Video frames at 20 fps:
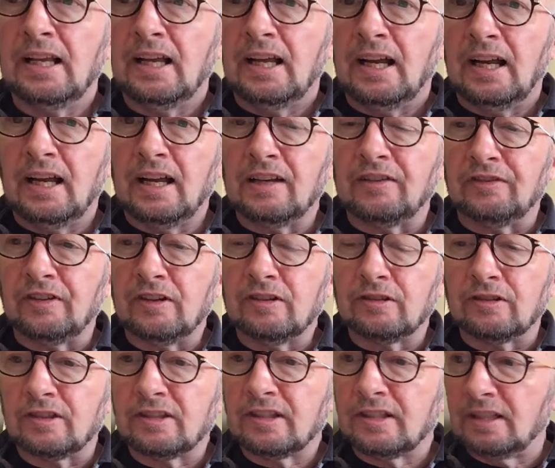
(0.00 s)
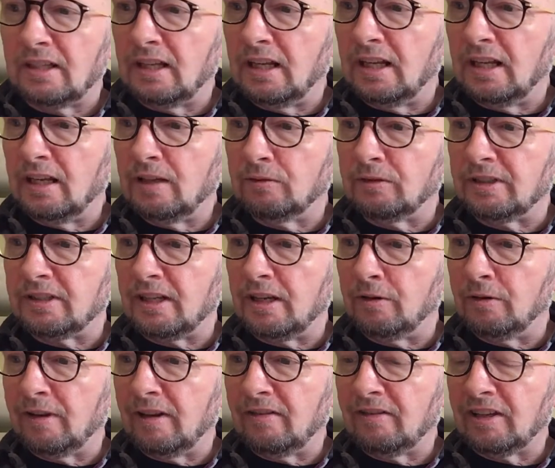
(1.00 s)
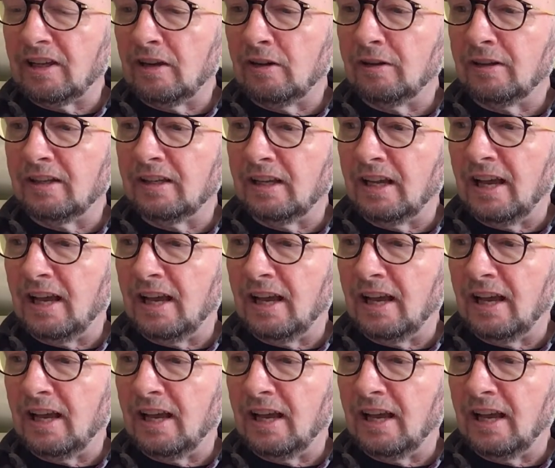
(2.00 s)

Hi folks, we said we'd have a go at